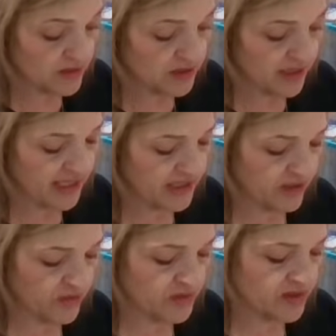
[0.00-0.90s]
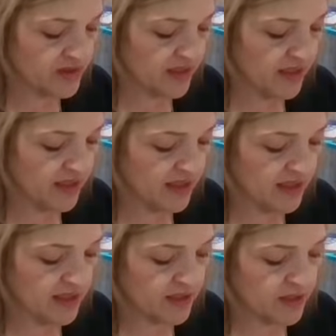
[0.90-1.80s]
you had to use,
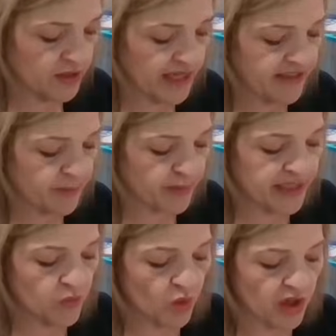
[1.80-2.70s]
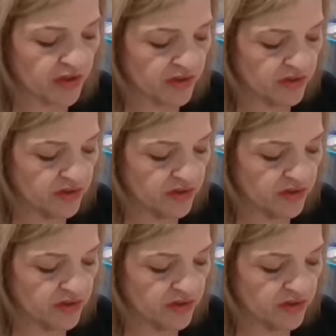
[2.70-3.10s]
you had to bring water